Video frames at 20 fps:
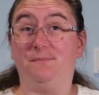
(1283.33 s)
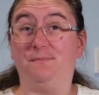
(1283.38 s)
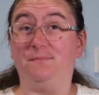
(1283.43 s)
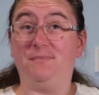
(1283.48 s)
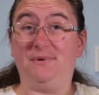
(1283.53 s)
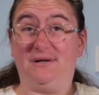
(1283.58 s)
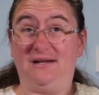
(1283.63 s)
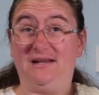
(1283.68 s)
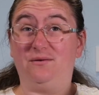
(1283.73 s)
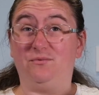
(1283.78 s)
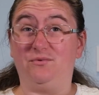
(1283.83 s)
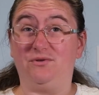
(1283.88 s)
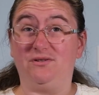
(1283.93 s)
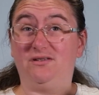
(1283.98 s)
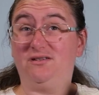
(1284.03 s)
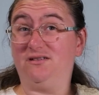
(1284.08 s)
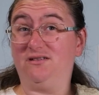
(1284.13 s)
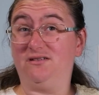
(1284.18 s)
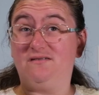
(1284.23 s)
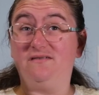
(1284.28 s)
but it
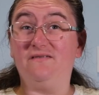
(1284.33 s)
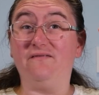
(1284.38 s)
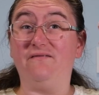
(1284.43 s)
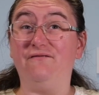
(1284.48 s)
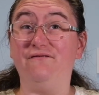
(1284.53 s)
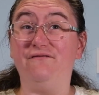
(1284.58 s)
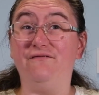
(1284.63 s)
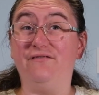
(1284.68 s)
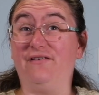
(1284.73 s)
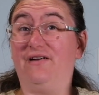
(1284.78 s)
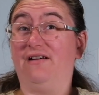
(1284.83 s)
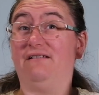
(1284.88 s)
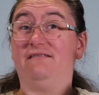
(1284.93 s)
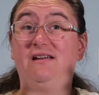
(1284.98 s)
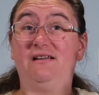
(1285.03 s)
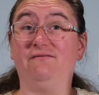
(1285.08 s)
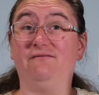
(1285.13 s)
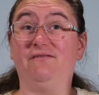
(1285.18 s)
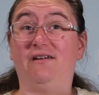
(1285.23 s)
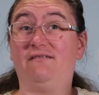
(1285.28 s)
was
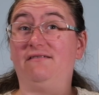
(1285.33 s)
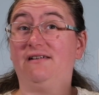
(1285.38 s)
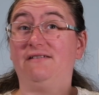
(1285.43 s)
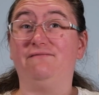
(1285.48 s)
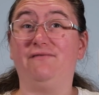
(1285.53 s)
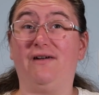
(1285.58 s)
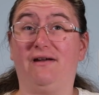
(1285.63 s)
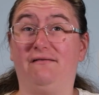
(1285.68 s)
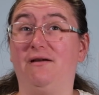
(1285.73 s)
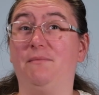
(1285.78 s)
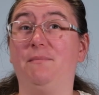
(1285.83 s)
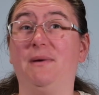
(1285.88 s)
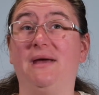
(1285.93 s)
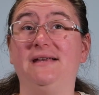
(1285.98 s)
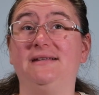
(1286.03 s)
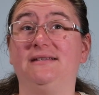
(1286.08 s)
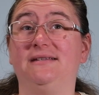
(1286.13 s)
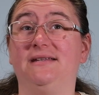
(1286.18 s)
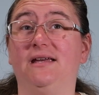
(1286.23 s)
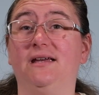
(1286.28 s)
very, very, very
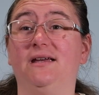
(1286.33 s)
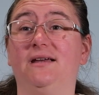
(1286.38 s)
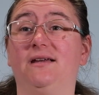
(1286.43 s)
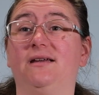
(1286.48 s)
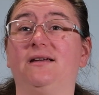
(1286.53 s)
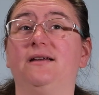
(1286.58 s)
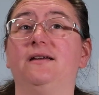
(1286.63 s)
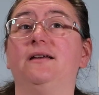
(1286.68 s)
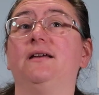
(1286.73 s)
basic.